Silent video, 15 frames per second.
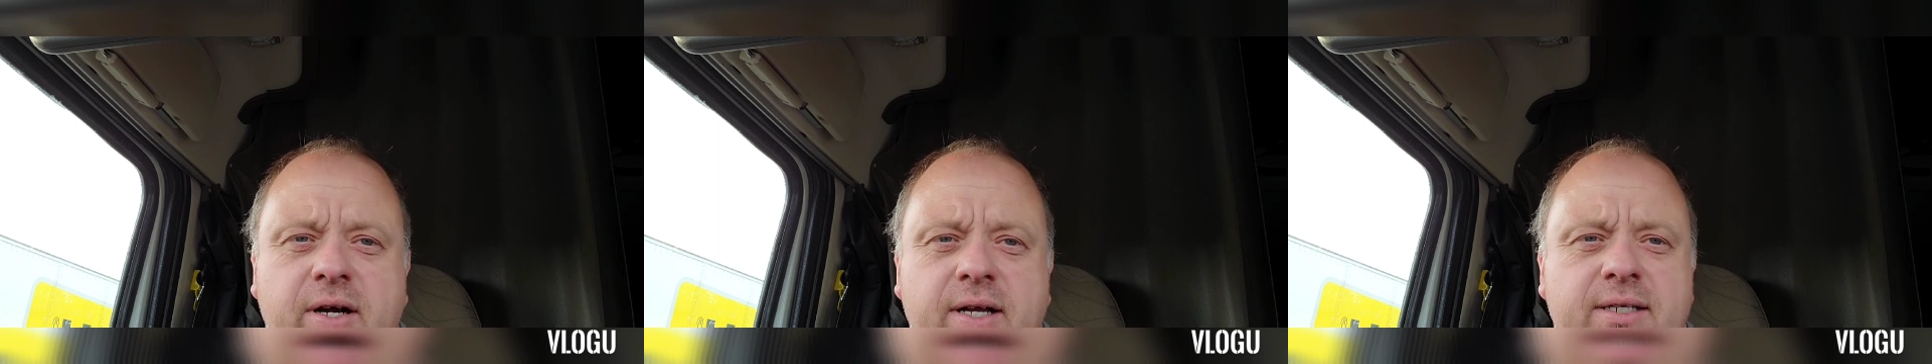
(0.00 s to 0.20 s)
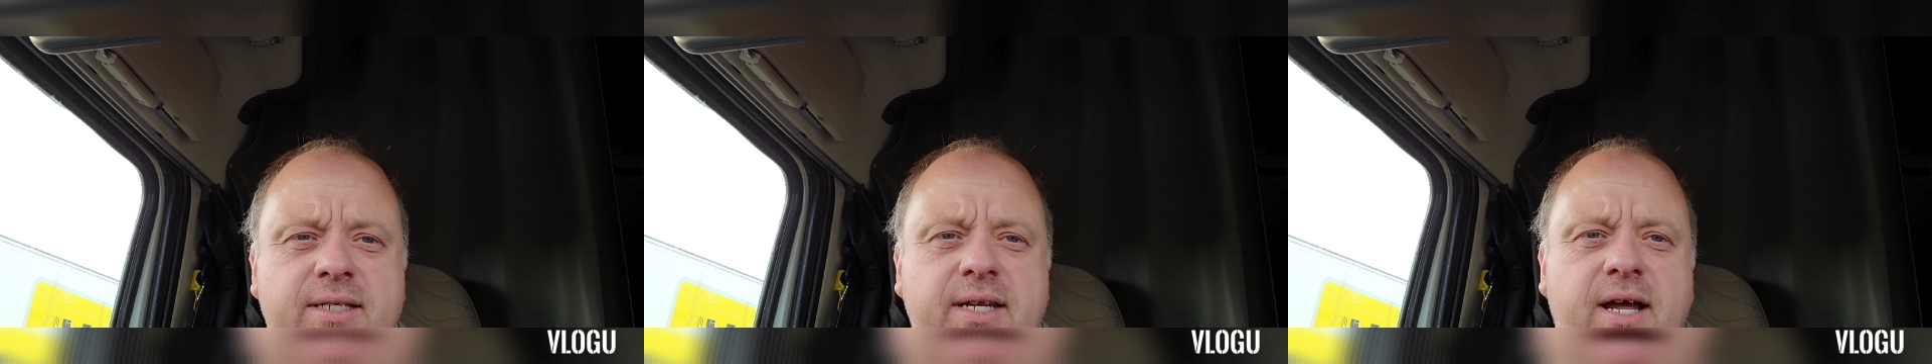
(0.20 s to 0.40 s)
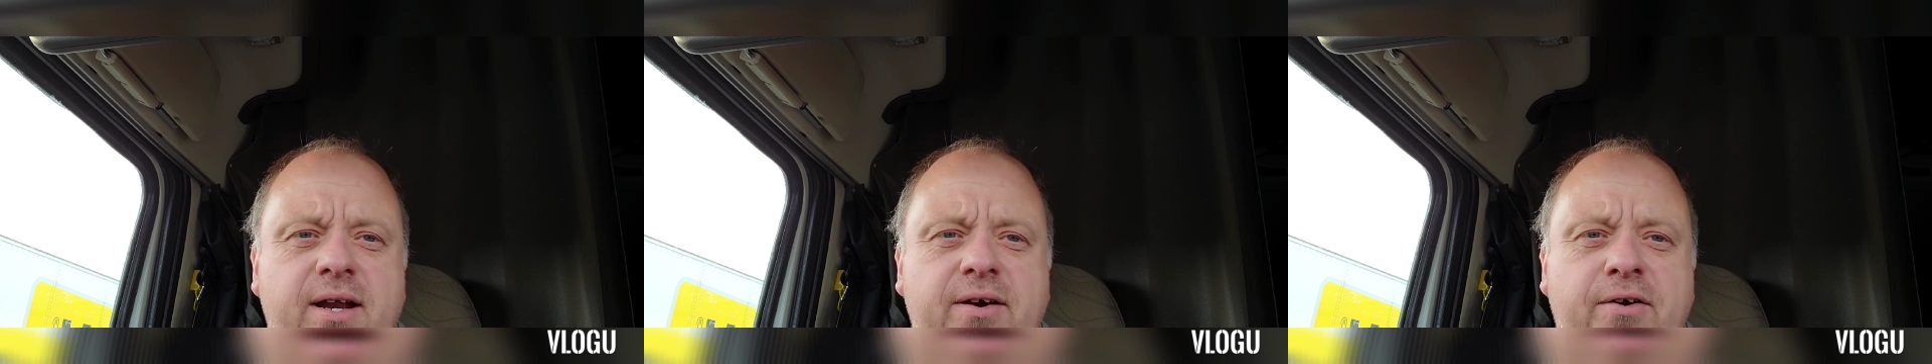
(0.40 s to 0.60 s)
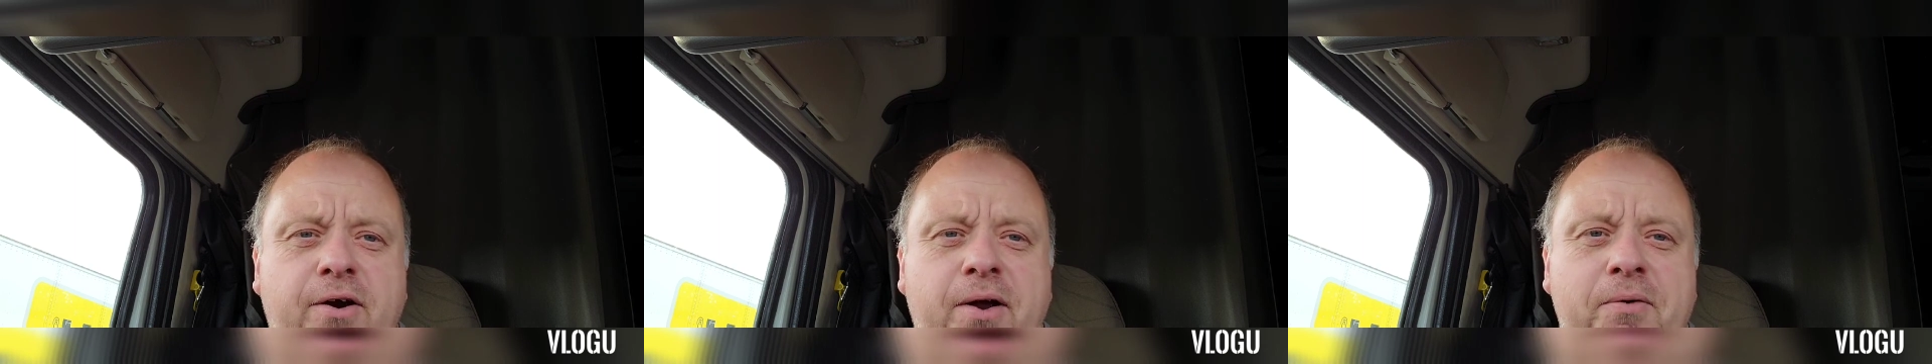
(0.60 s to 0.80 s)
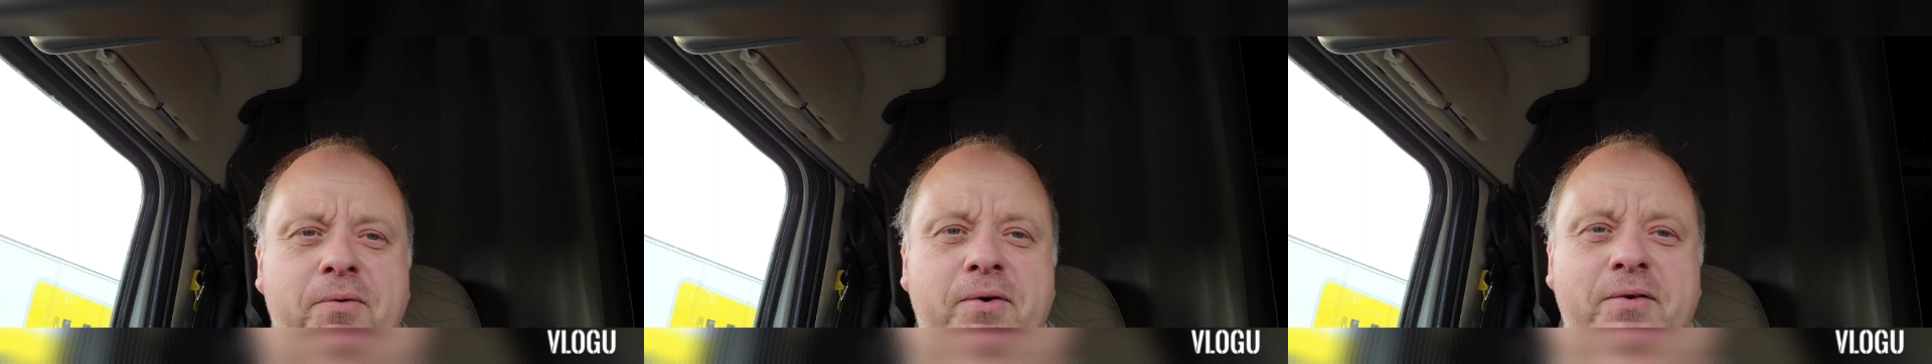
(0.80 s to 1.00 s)
It's not a
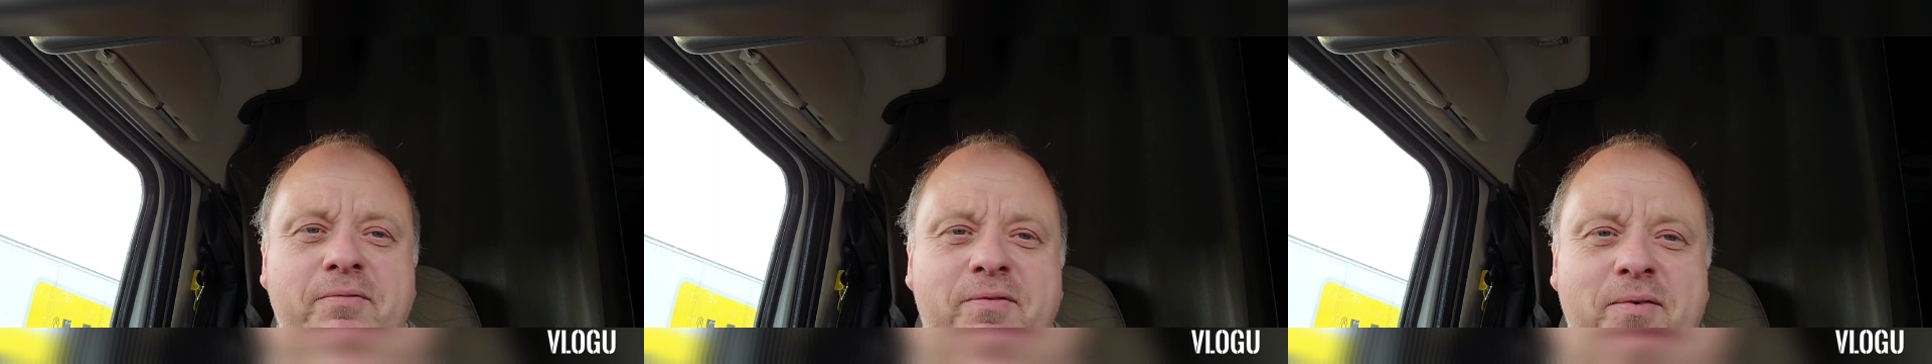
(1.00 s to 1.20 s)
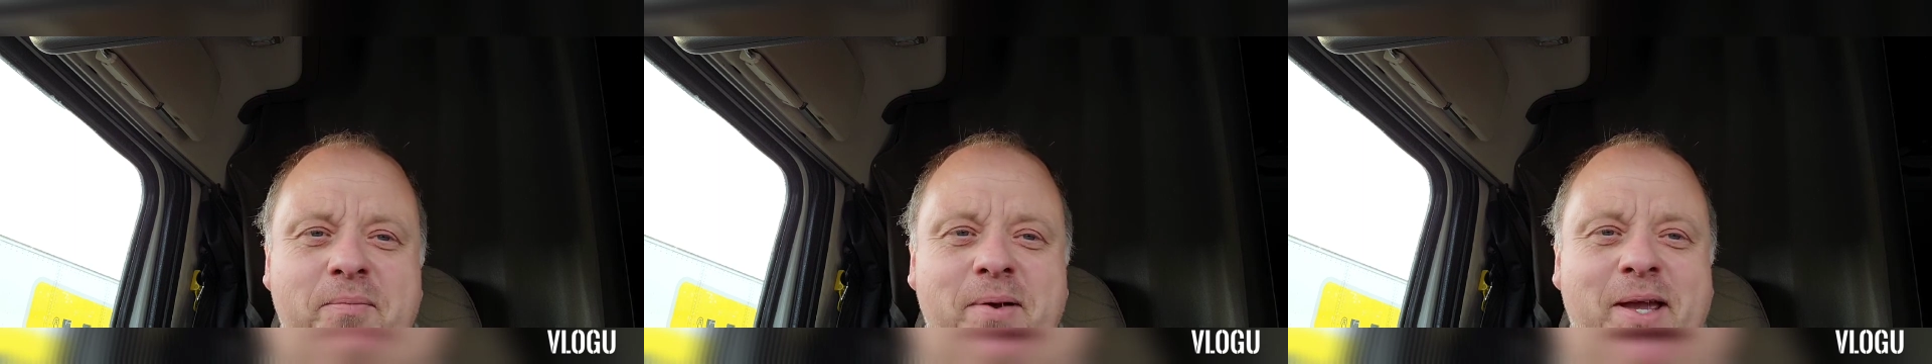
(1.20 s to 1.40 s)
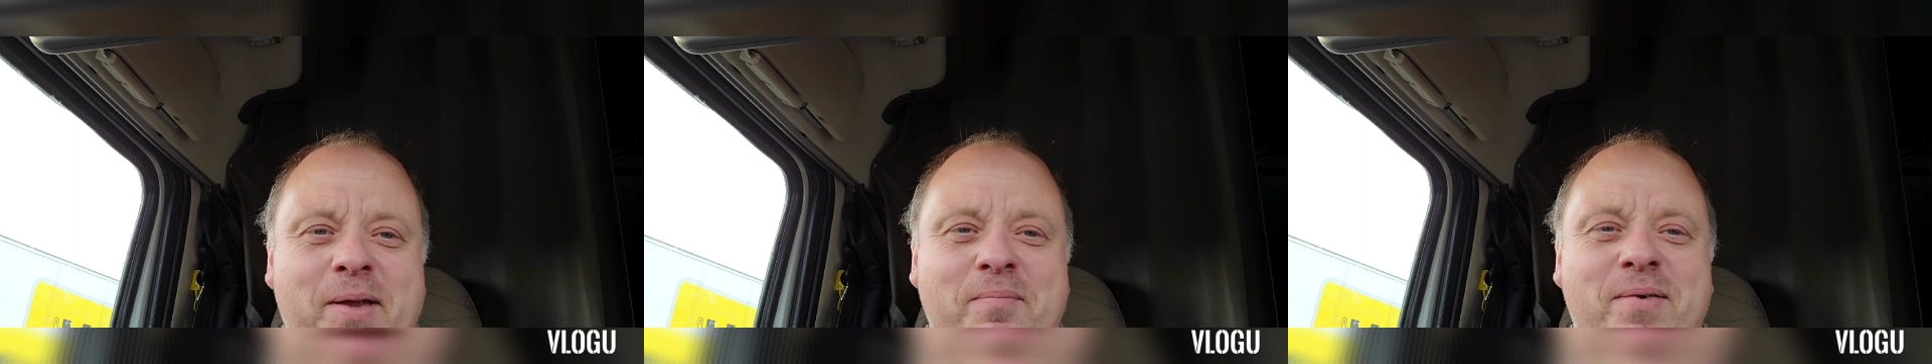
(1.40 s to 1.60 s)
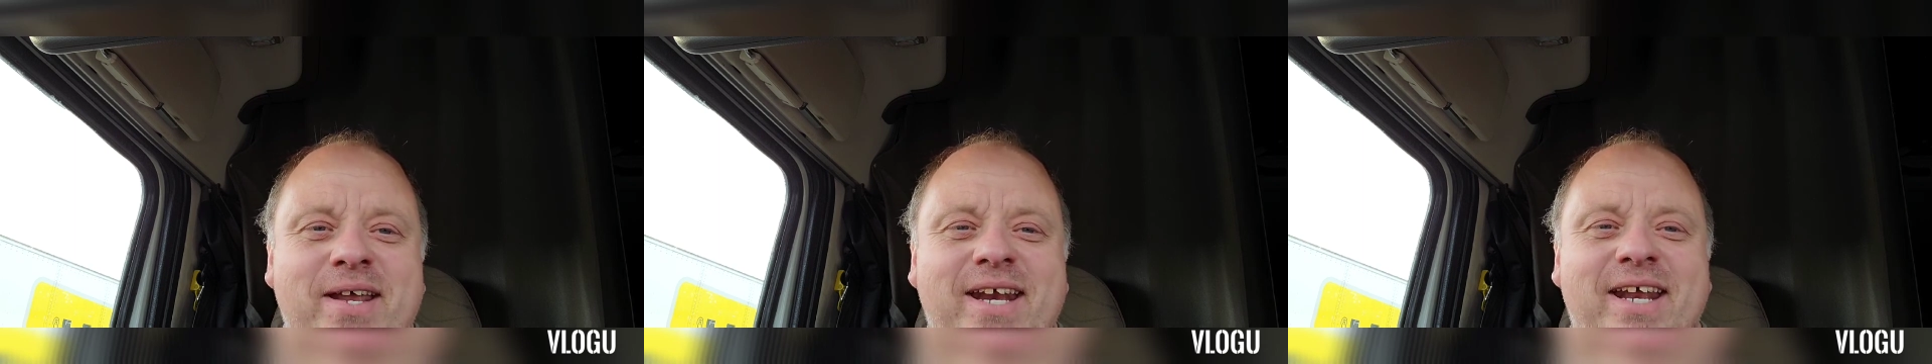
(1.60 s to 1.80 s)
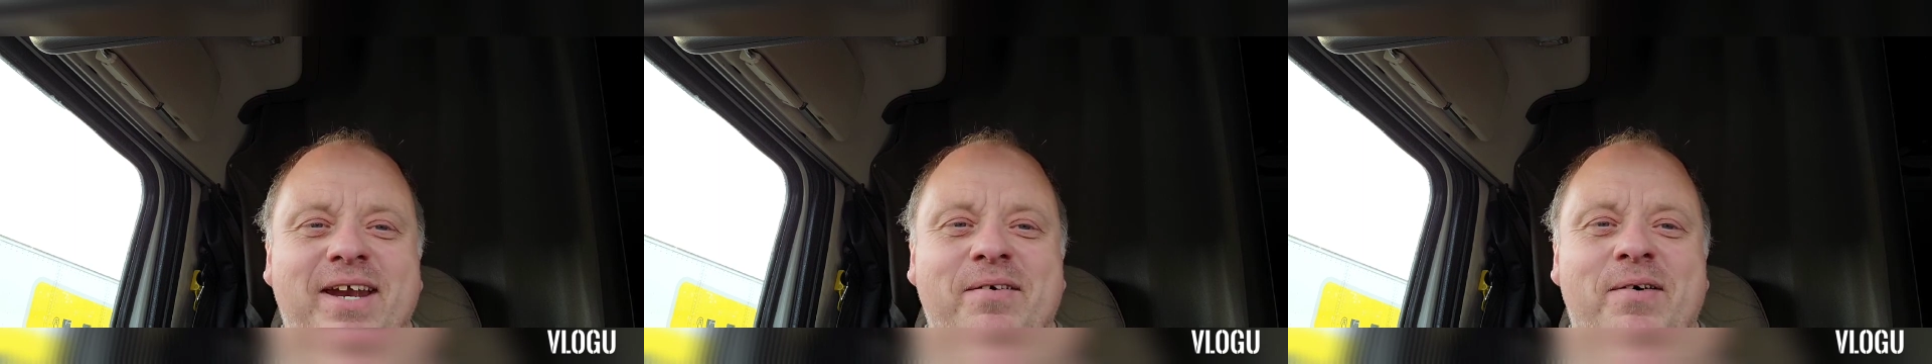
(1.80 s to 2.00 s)
great one for me, but
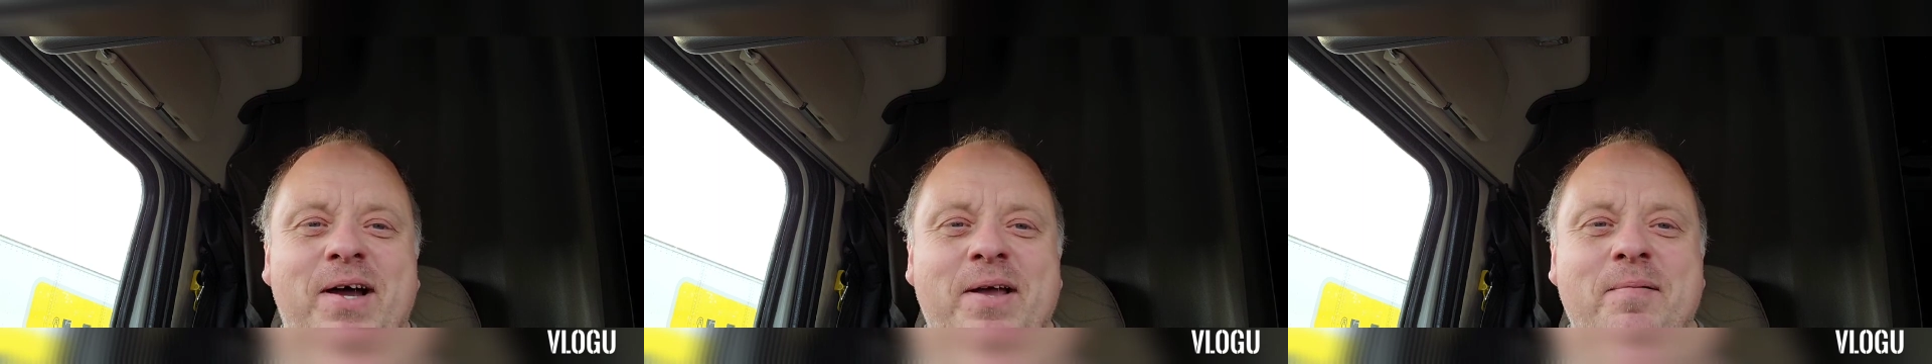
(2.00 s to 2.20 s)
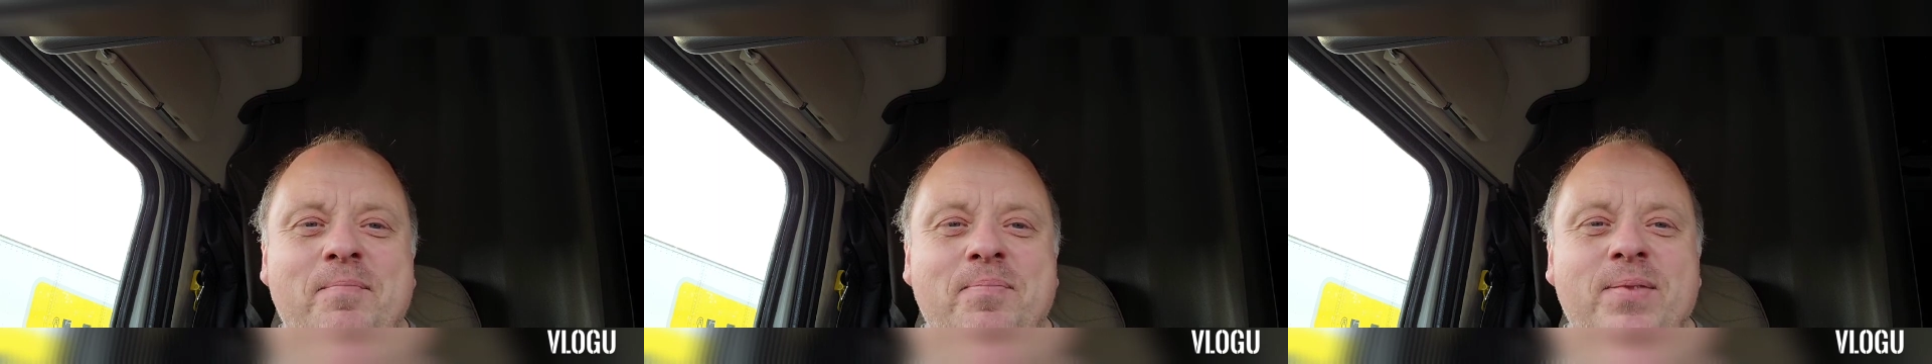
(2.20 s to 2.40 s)
anyway,